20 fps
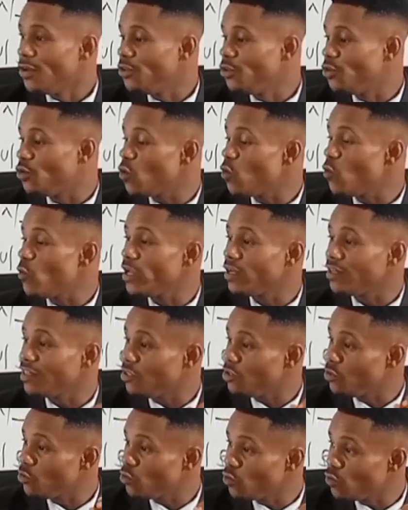you will
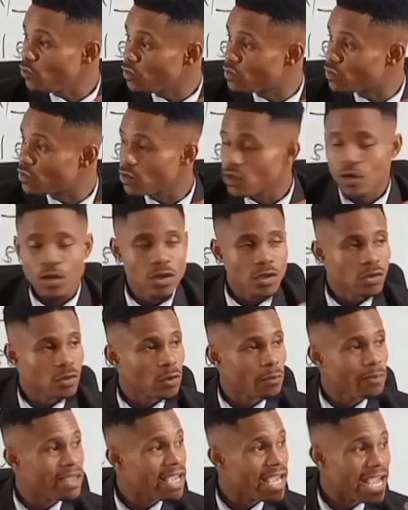use
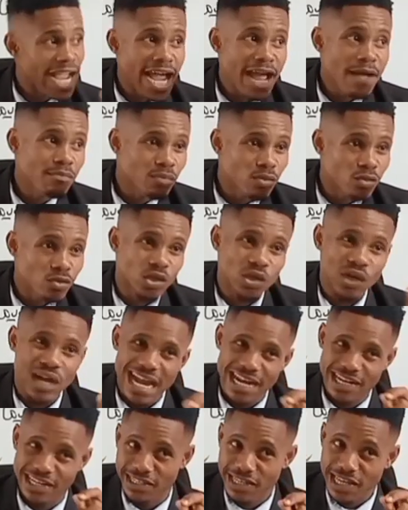to be able
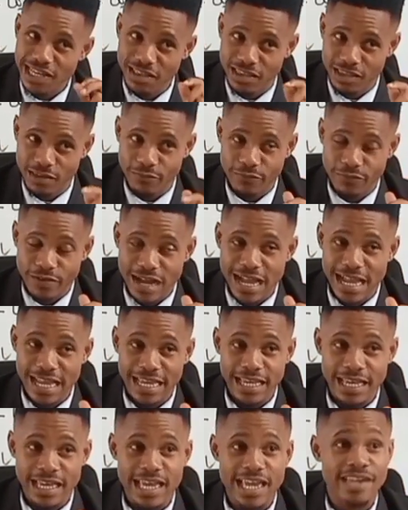to
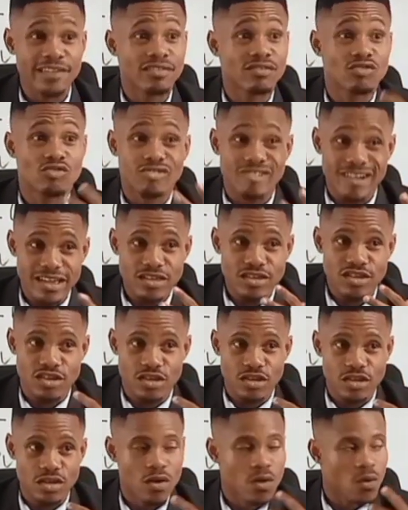identify a
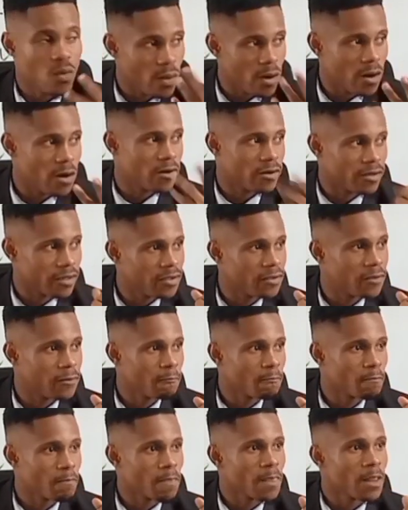strange word
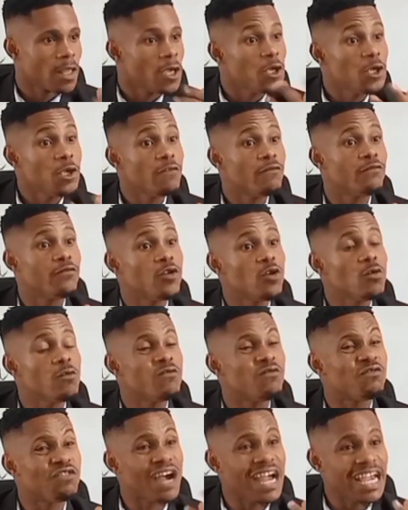if
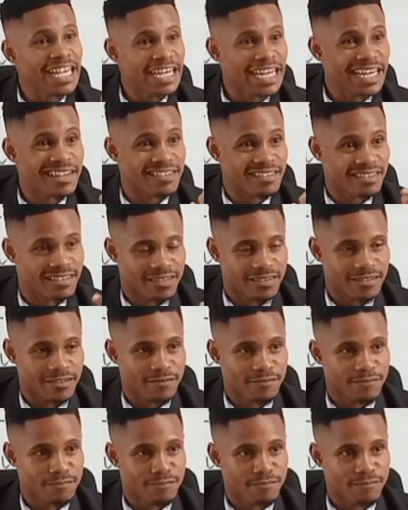you find it.